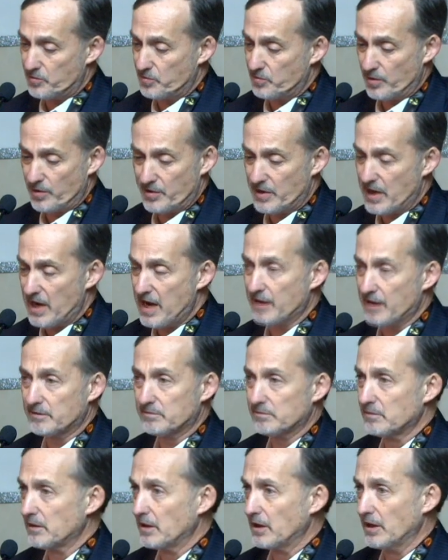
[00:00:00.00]
were not
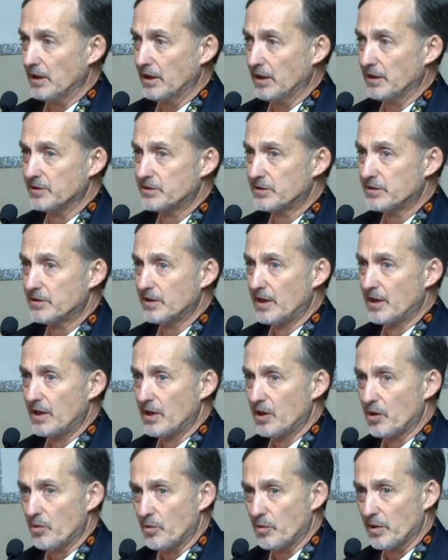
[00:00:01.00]

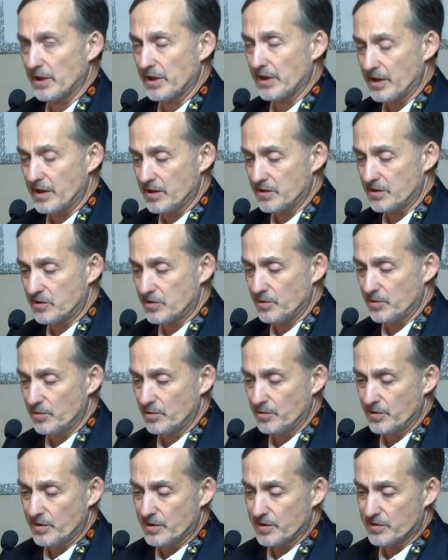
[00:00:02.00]
related
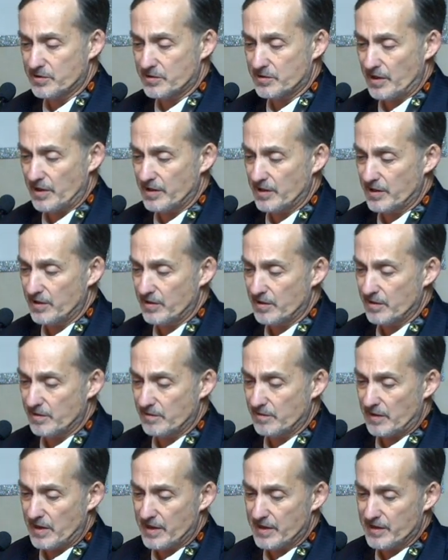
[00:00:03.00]
to the study, the
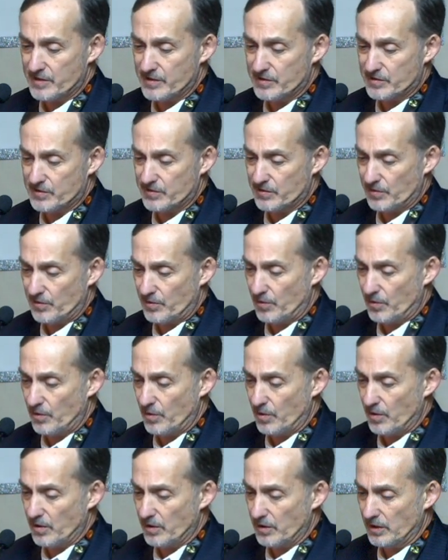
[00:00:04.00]
device,
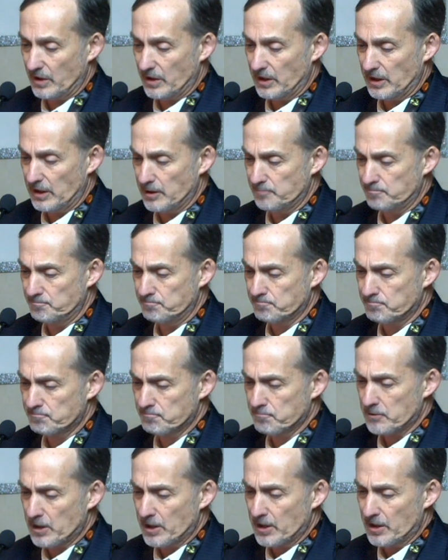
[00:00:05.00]
or
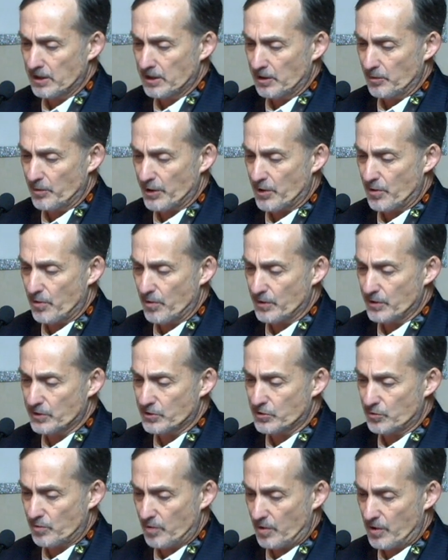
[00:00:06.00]
recurrent
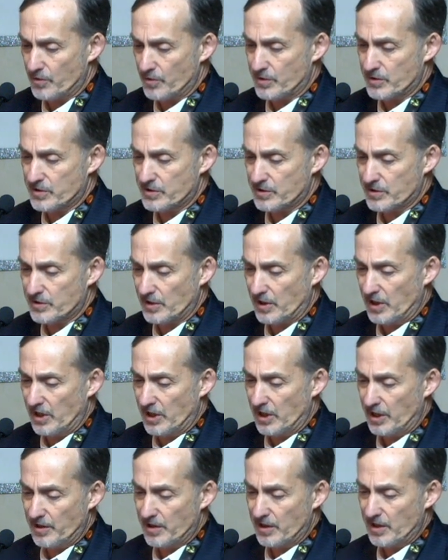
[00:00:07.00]
strokes.
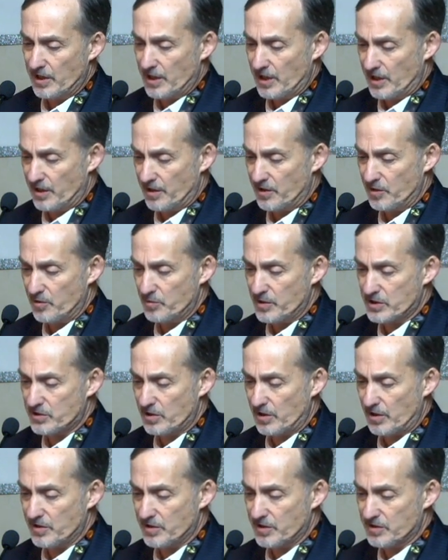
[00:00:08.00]
And then we
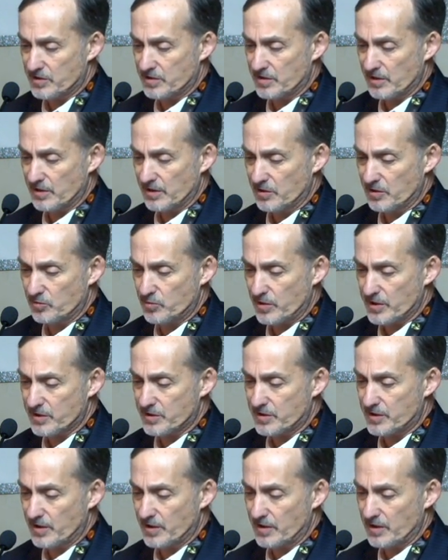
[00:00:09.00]
saw this
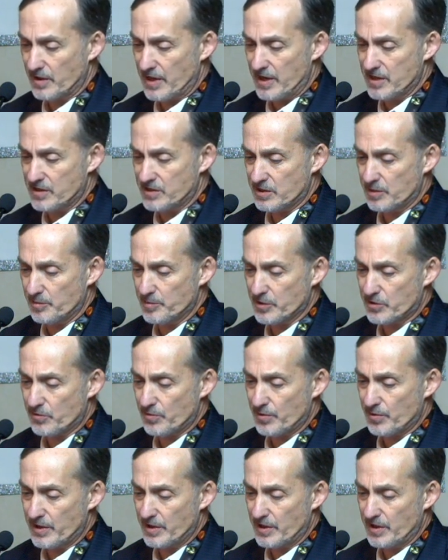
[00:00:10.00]
interesting
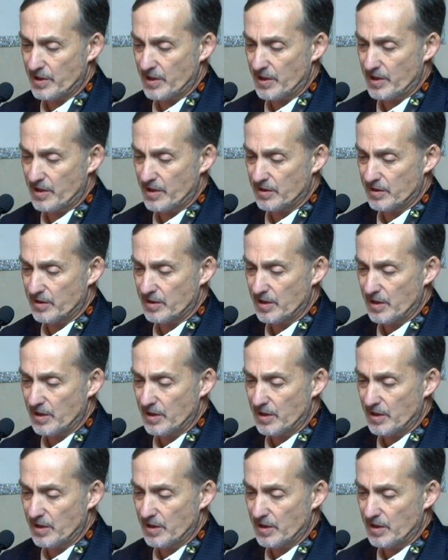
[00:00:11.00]
asymmetry in